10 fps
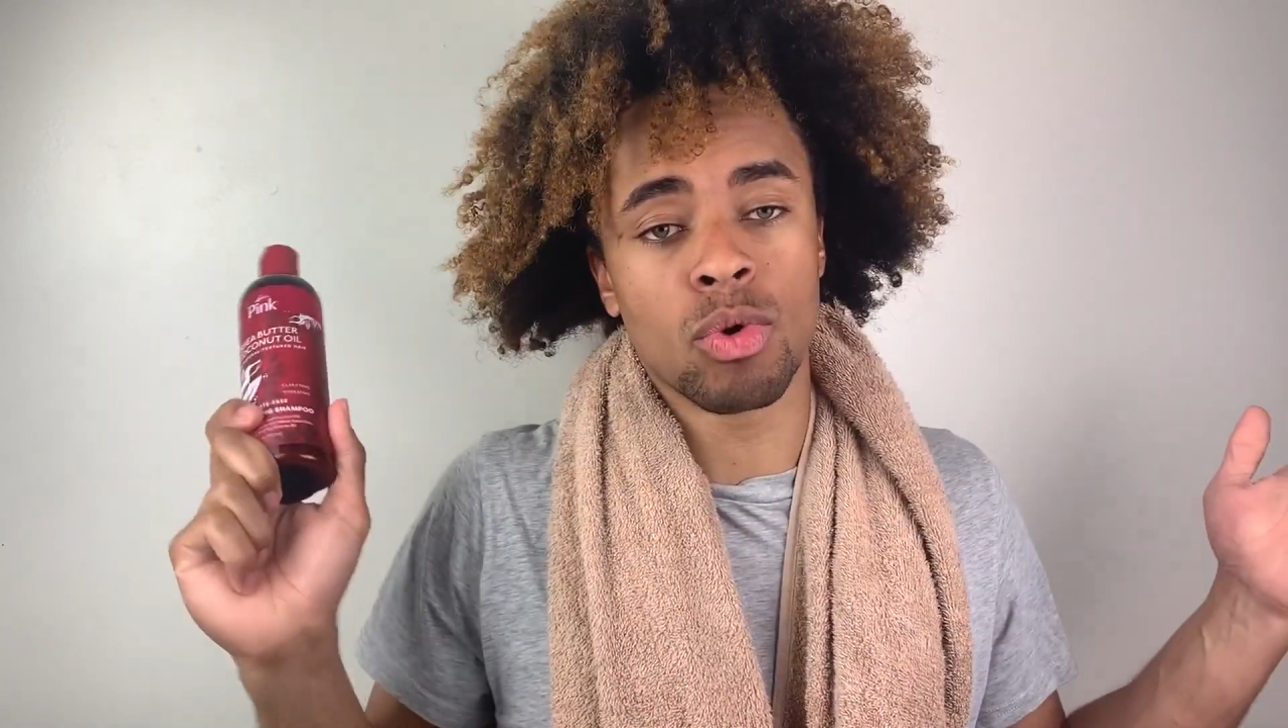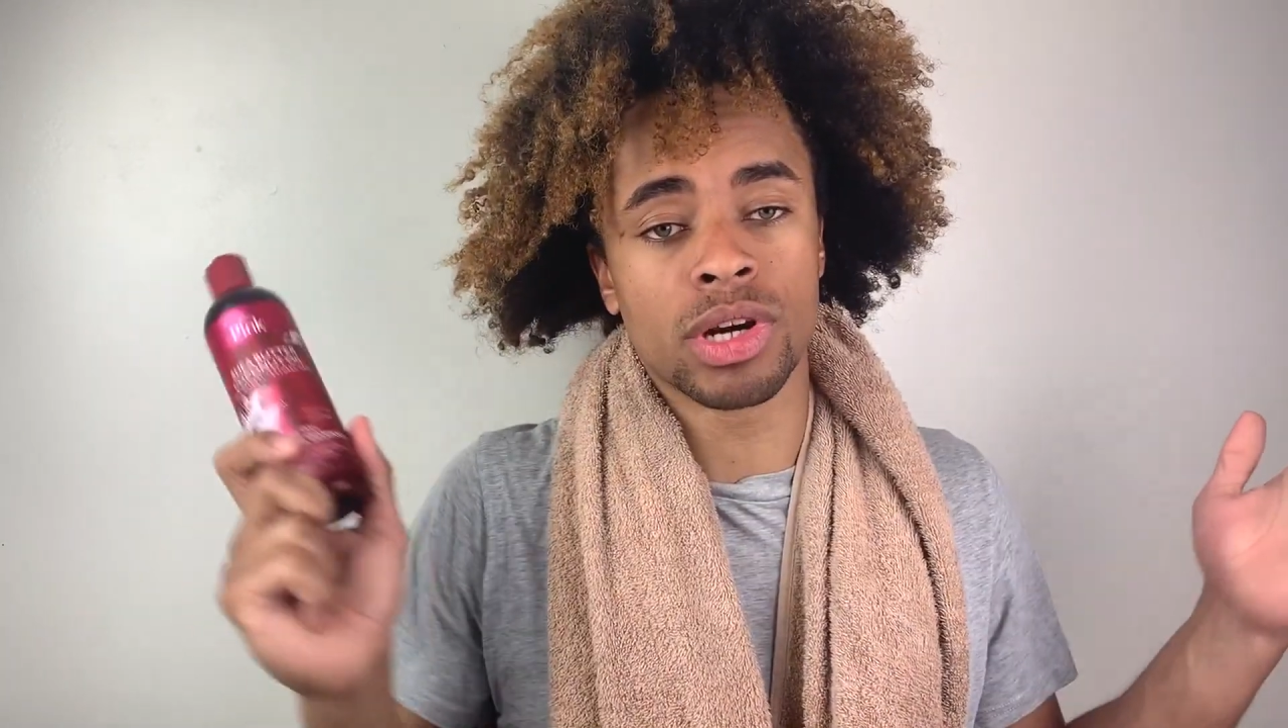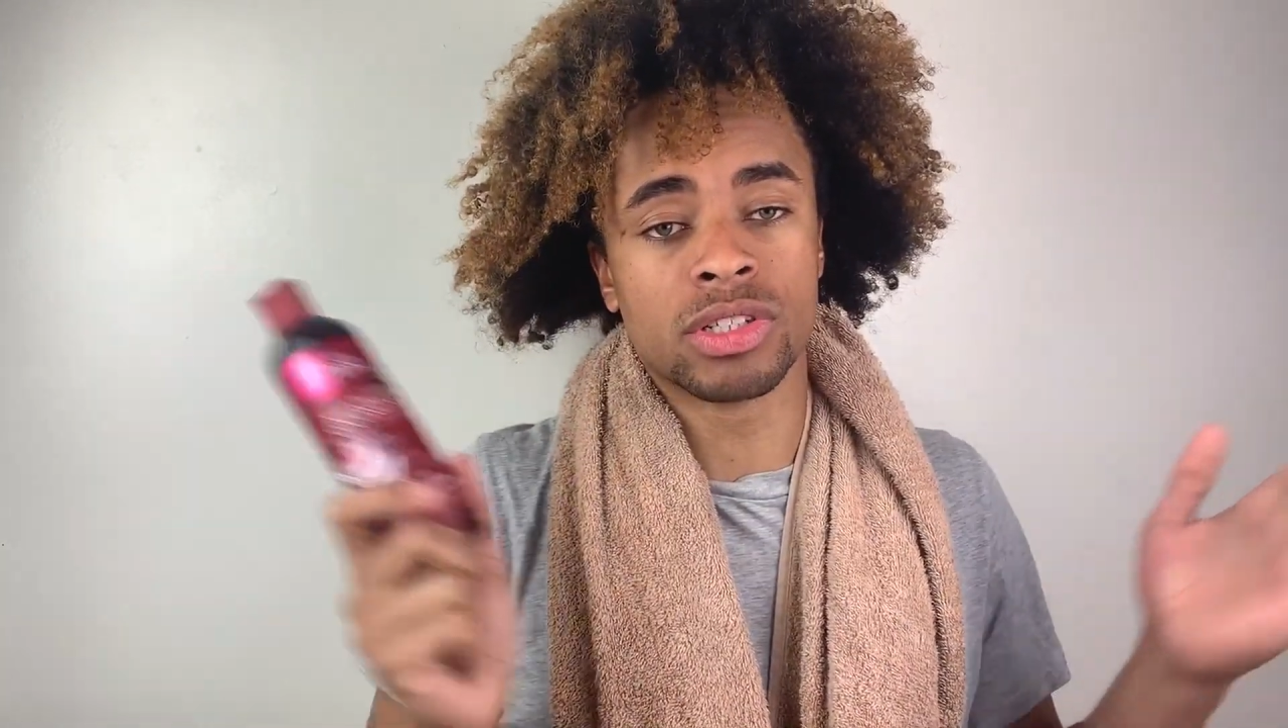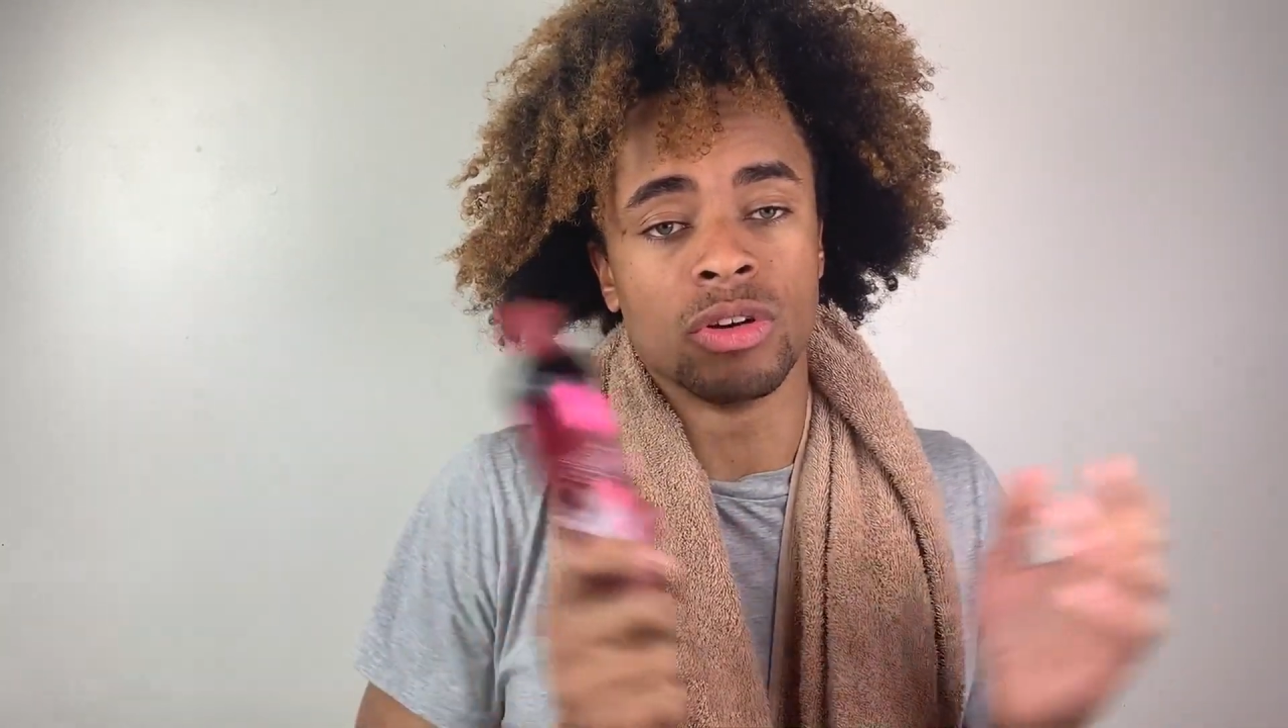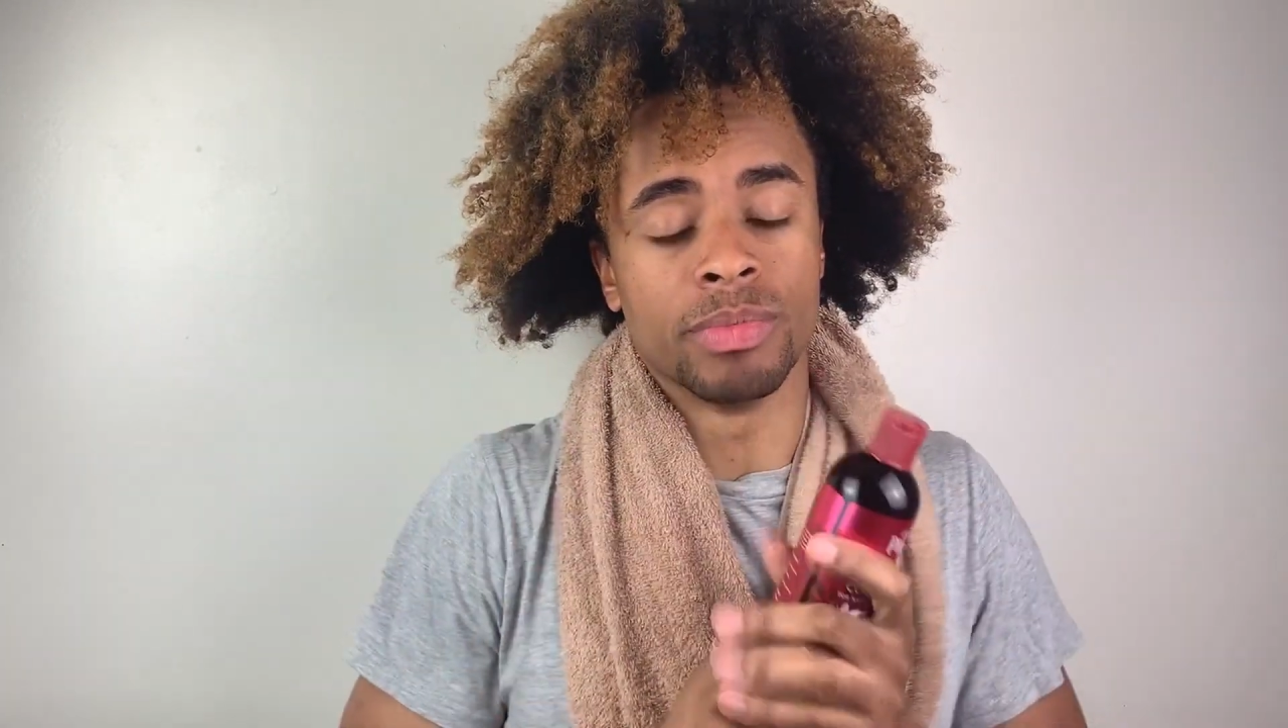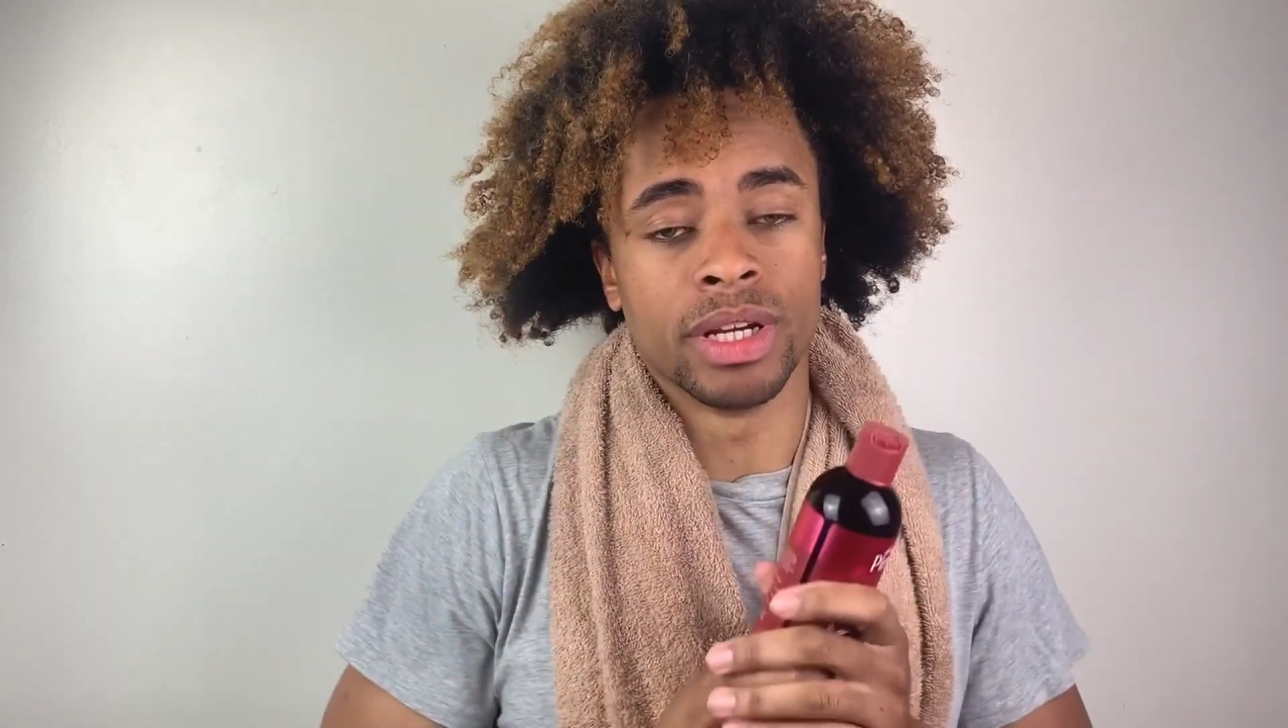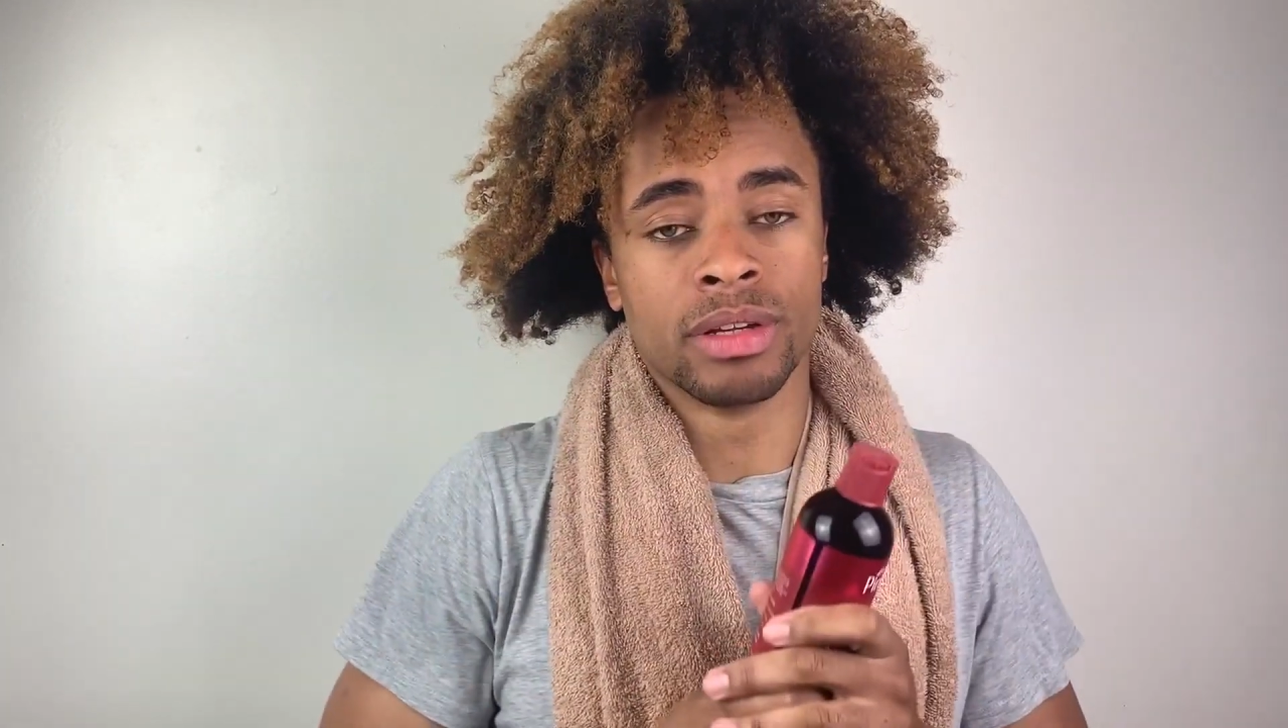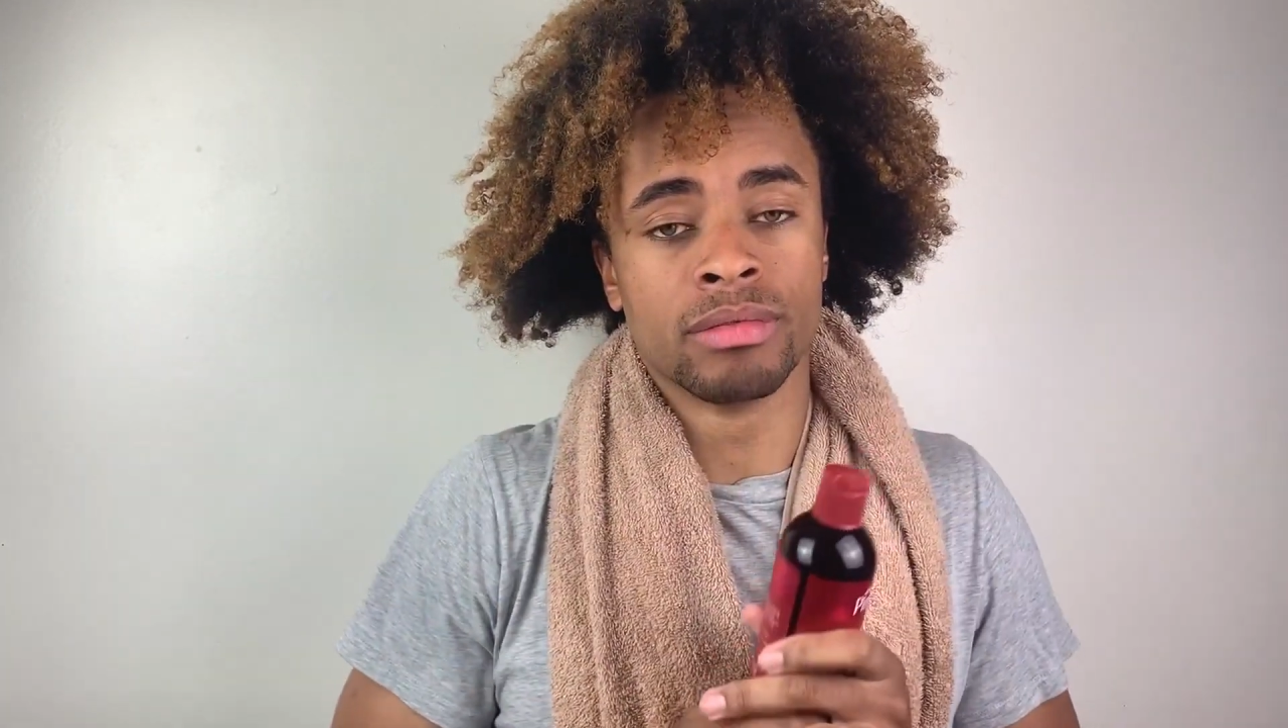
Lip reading: works on me.